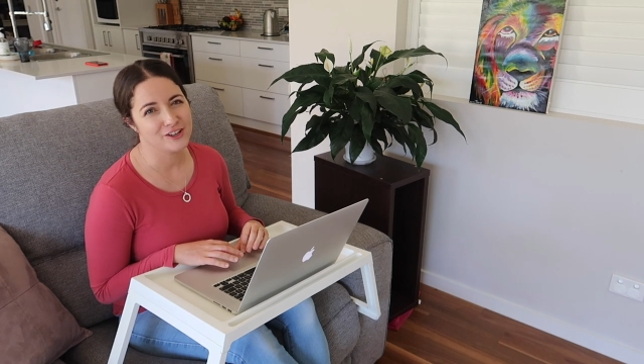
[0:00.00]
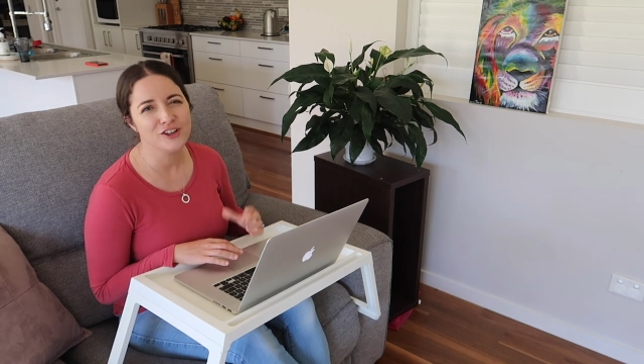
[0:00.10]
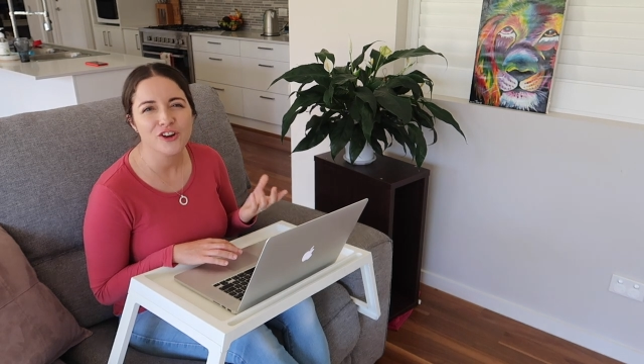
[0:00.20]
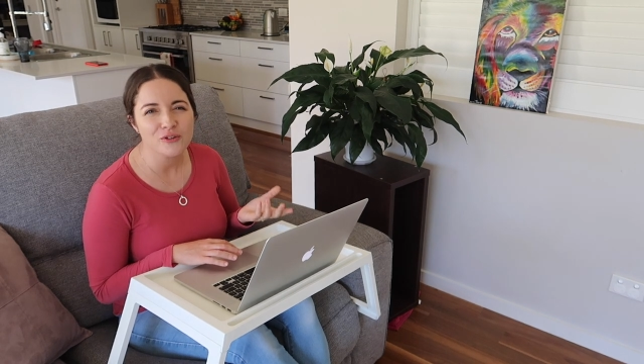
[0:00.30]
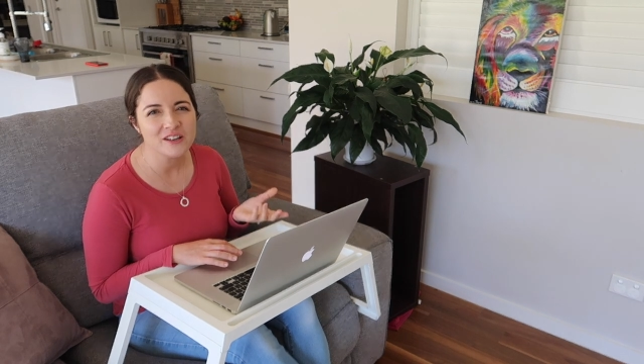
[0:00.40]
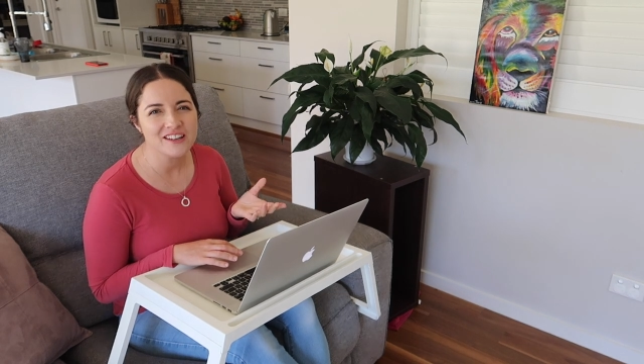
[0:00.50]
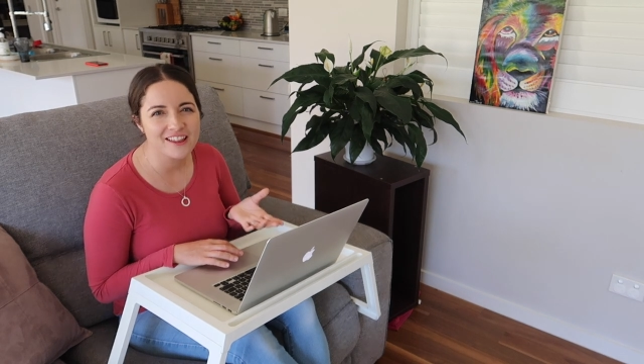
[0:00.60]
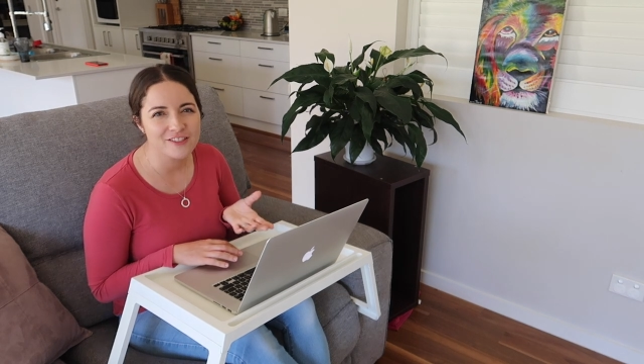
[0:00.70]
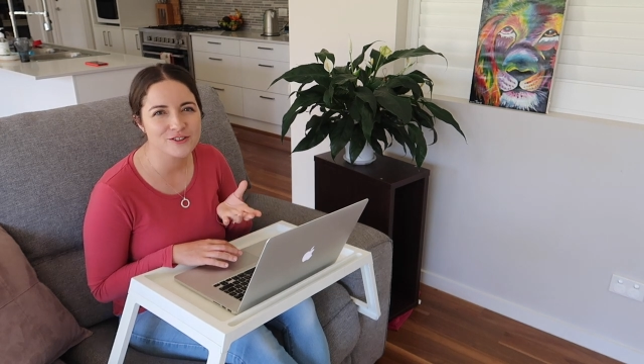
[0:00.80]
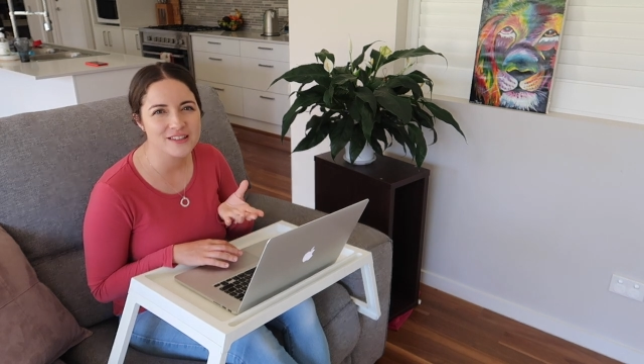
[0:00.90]
You know, when you
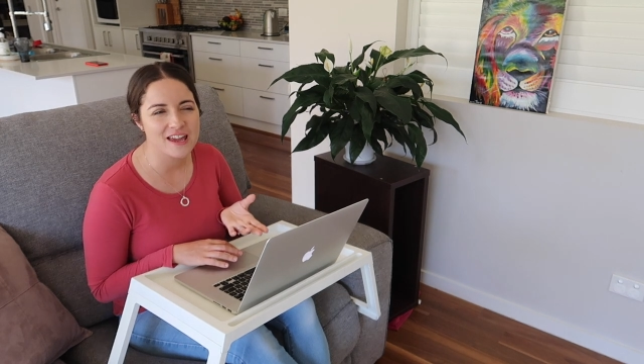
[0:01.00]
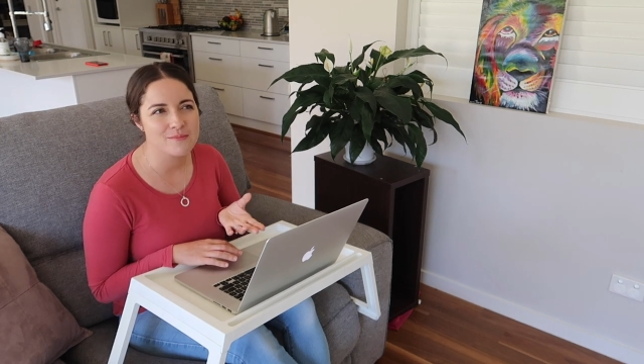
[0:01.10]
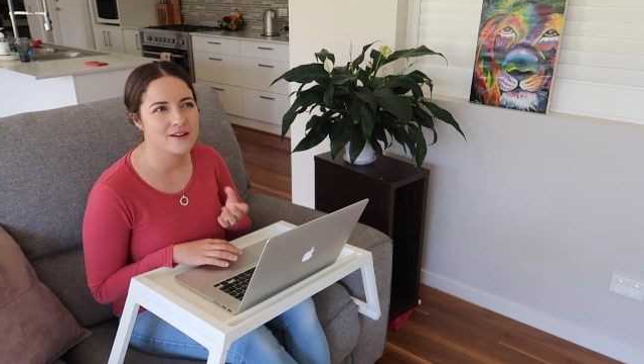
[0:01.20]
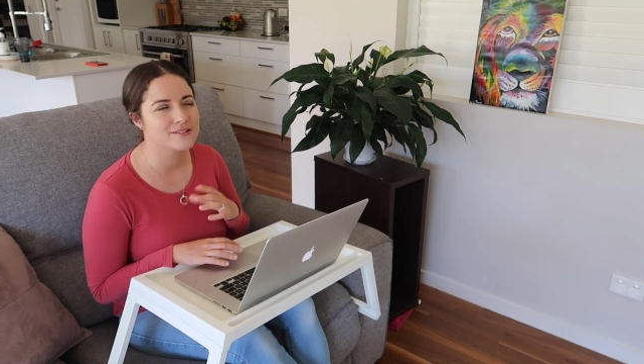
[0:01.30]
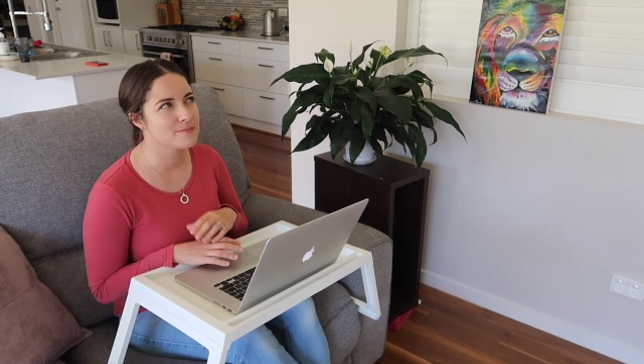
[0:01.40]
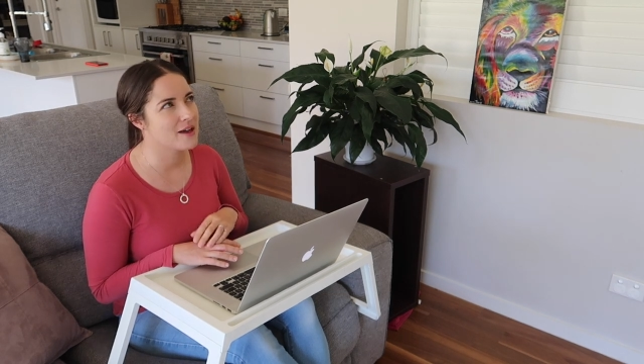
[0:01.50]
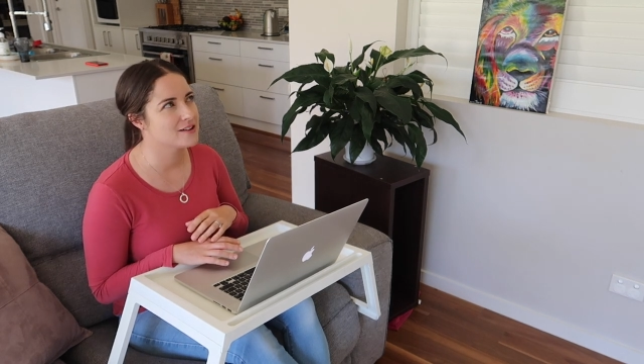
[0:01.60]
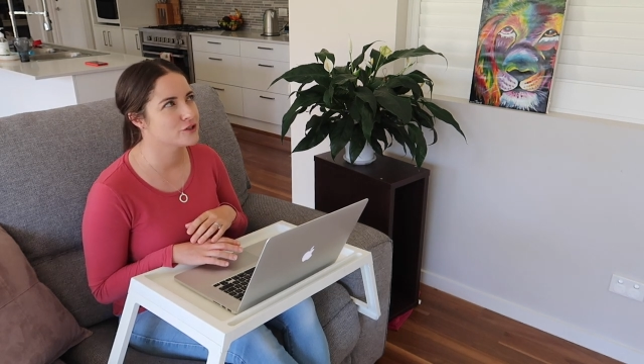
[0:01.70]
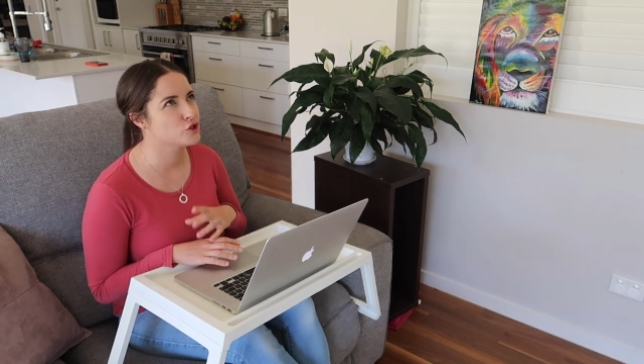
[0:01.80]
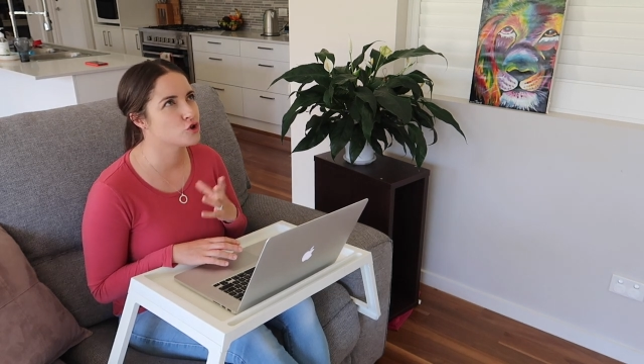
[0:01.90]
get those emails
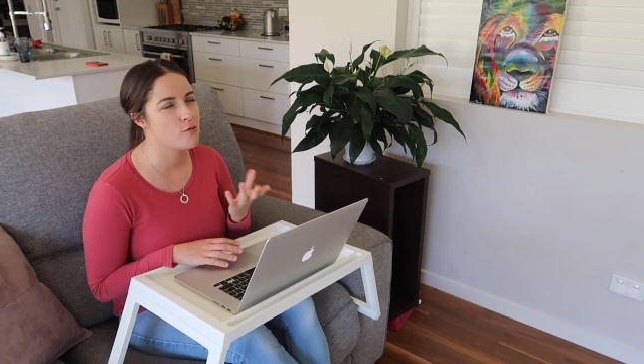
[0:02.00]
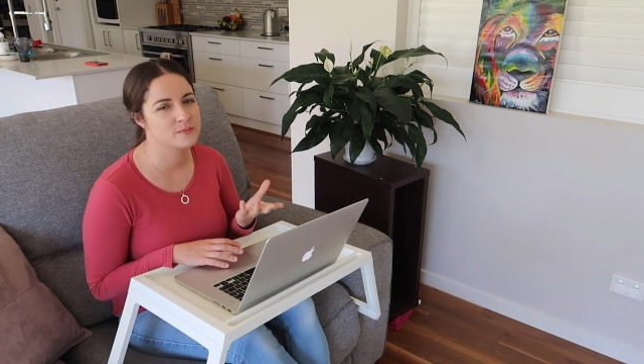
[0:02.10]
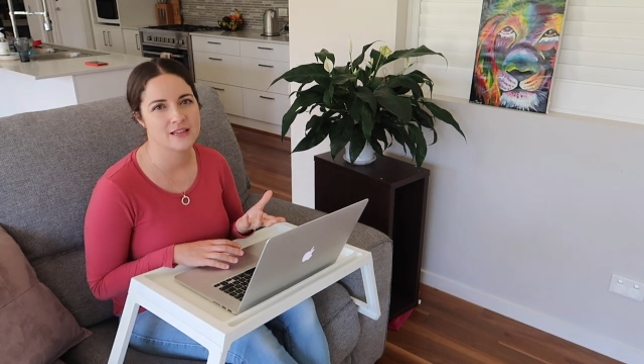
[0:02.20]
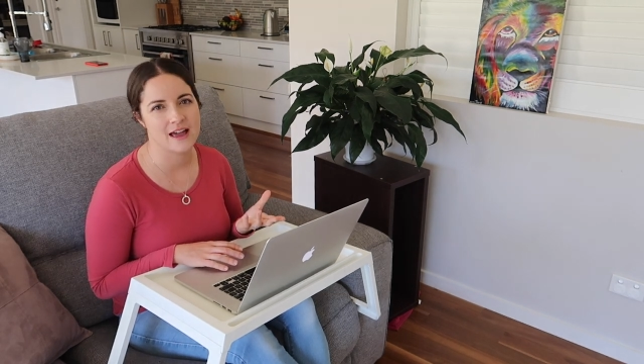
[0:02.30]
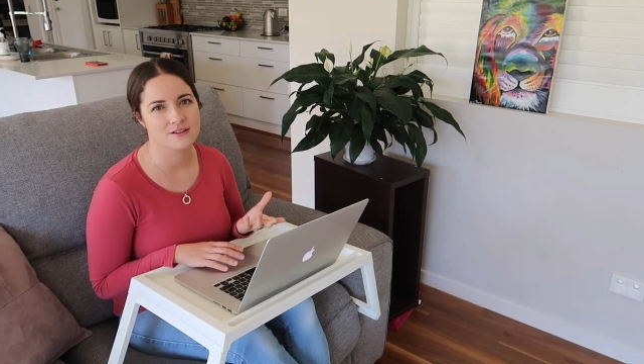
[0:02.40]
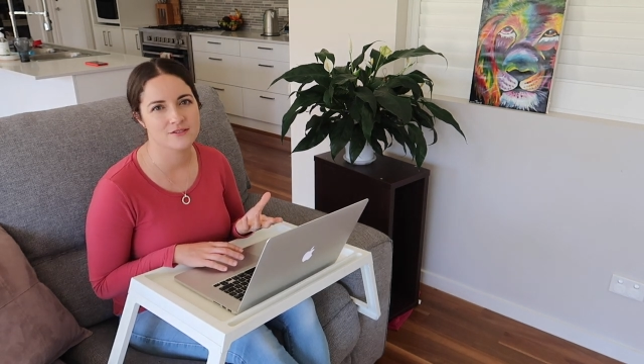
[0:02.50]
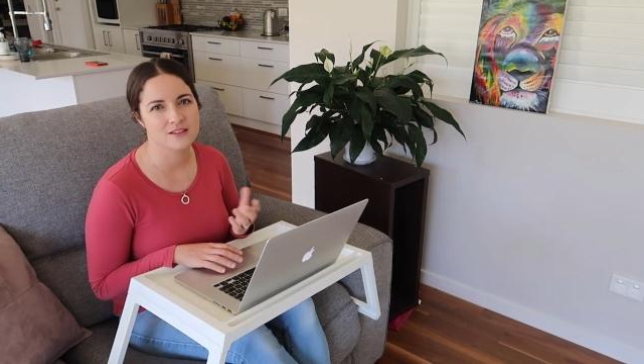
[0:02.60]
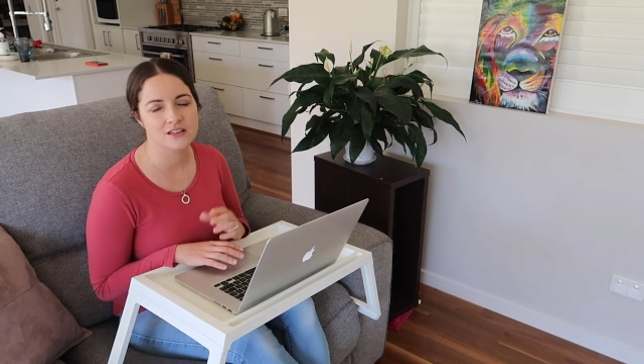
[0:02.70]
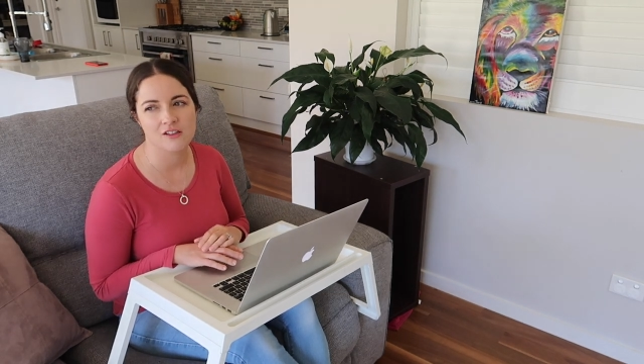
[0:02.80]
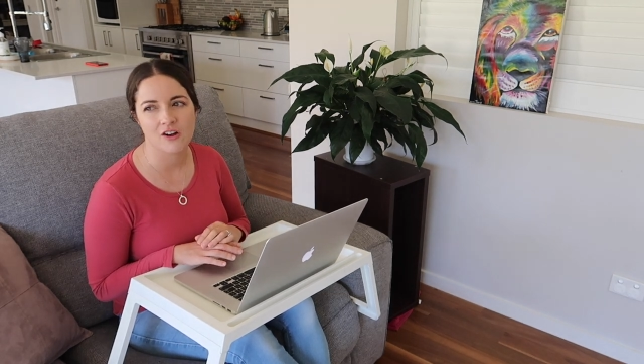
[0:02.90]
about shop sales
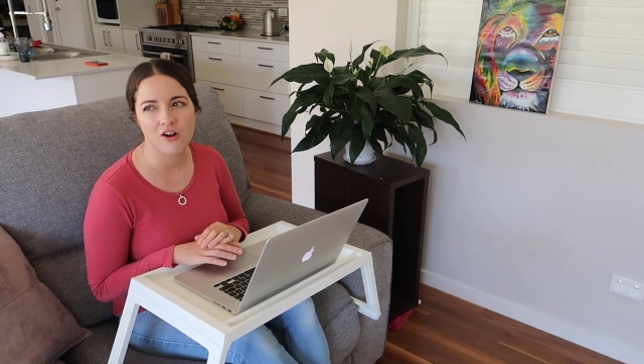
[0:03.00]
and you're like,